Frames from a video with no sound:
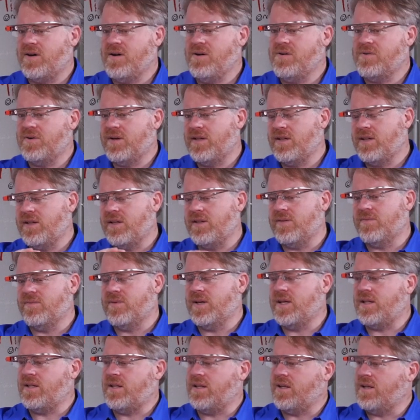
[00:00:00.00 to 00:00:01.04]
oh, it,
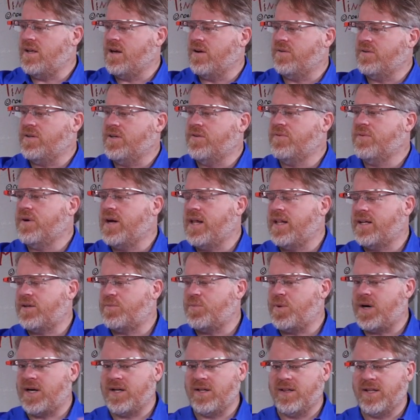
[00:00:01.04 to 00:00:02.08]
you know, New
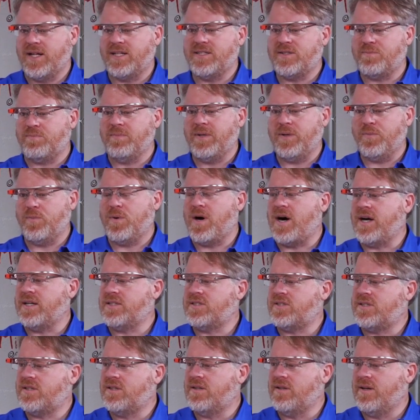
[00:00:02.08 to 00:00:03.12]
Relic wa- lets me
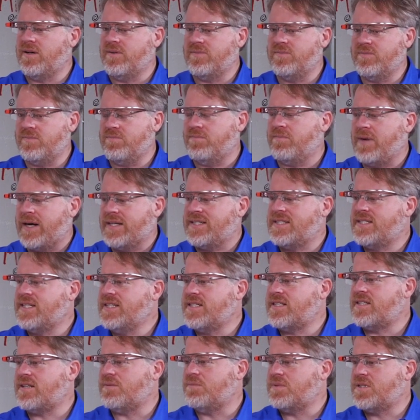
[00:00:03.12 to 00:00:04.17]
watch my
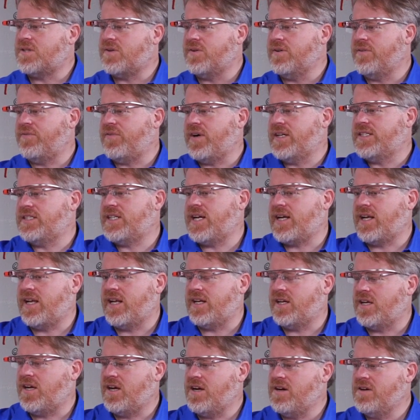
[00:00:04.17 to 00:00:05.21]
system. So if I check
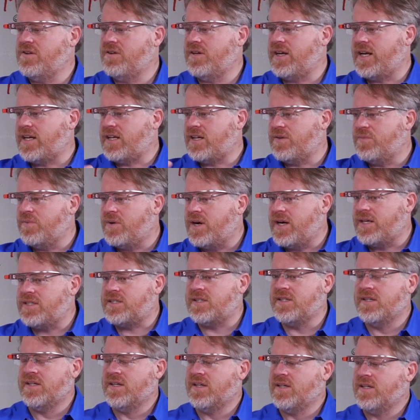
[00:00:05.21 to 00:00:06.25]
in code, I can
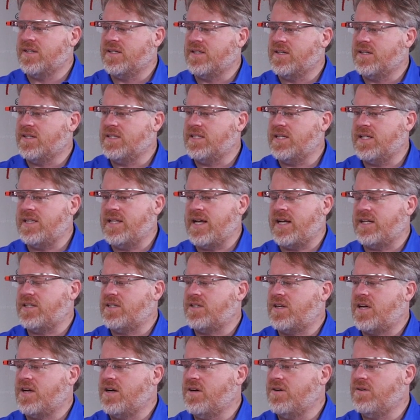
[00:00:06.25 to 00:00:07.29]
watch did
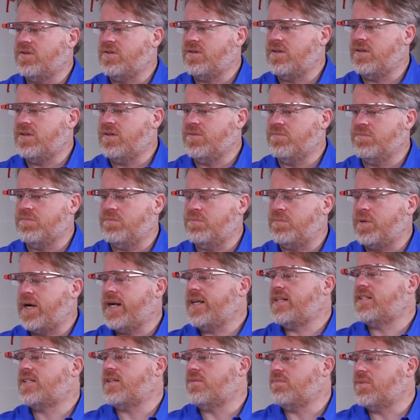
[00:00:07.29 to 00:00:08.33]
that code
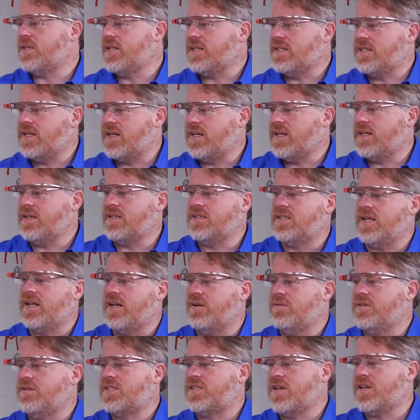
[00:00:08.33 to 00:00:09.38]
break something? Did it right. did
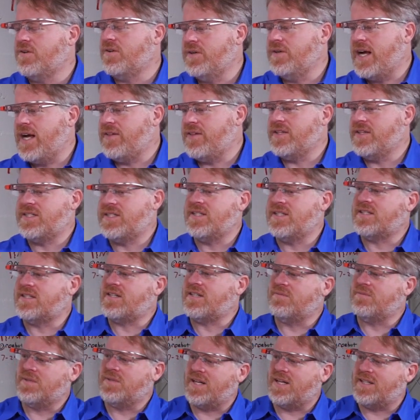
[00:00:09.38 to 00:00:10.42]
it slow down the
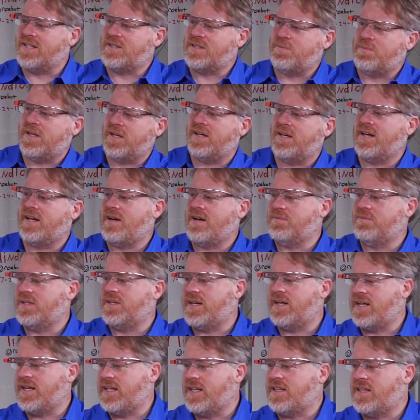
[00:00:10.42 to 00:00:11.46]
system? Did it speed it up? Did
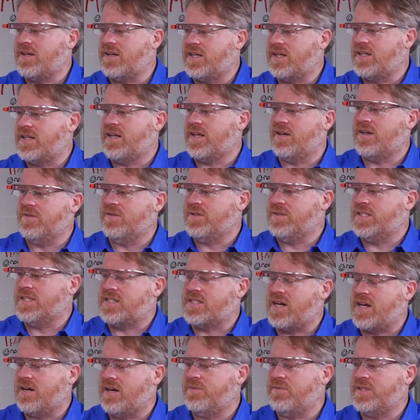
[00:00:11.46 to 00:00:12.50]
I get the eh,
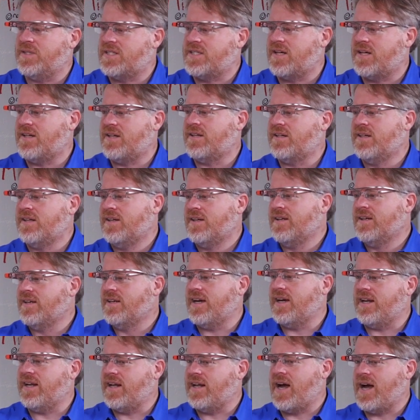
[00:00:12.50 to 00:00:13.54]
desired result?
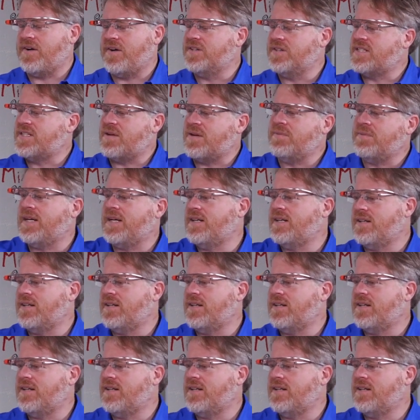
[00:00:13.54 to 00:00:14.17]
And how is that being